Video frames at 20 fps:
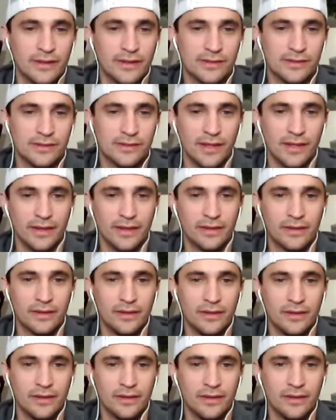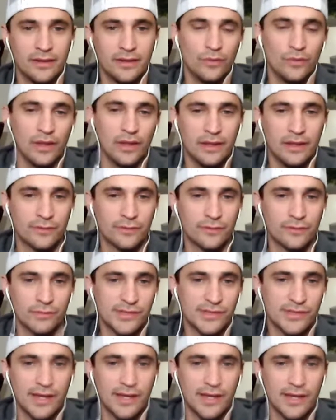It's like, well, at
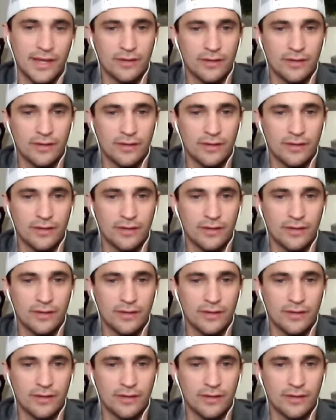least from